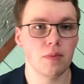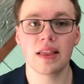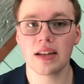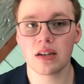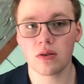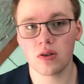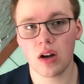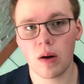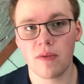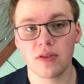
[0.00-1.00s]
But that's all I'm going to
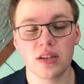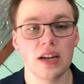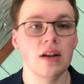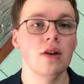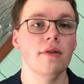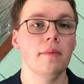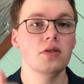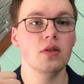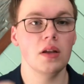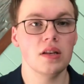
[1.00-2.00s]
talk about for today. Remember
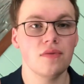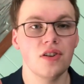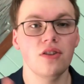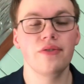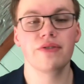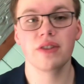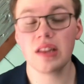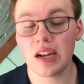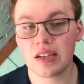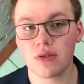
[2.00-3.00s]
to like this video if you really
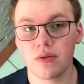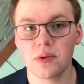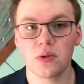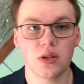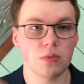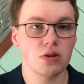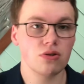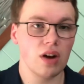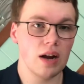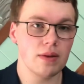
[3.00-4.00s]
liked it. Remember to
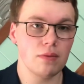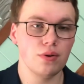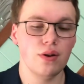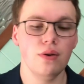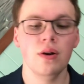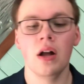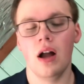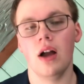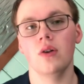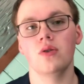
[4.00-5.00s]
subscribe down below.
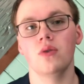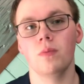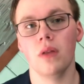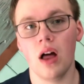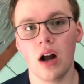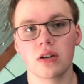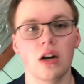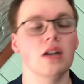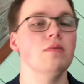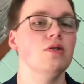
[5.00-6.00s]
I also do a blog
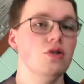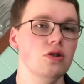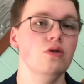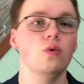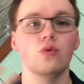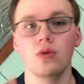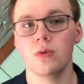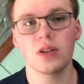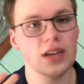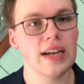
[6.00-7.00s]
talking about news,
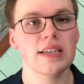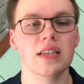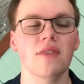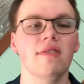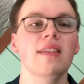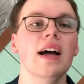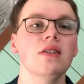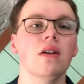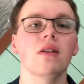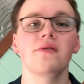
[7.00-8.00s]
rumors, analysis, stuff like that.
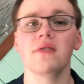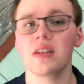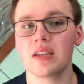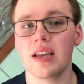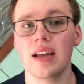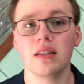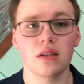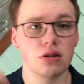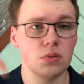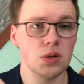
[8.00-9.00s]
So I'll leave a link to that in the
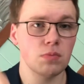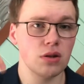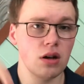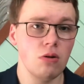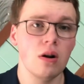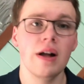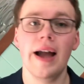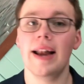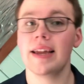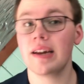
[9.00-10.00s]
description below.
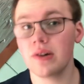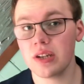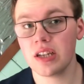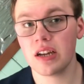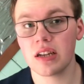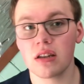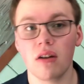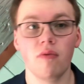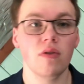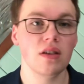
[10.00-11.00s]
And I can't wait to see you guys all
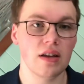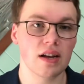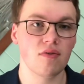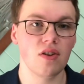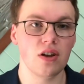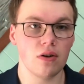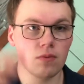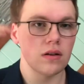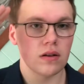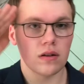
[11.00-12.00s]
for the next video.
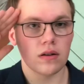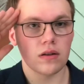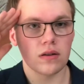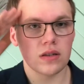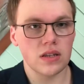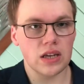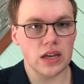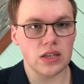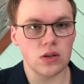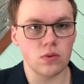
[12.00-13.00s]
See you
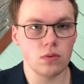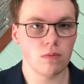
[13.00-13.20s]
guys soon.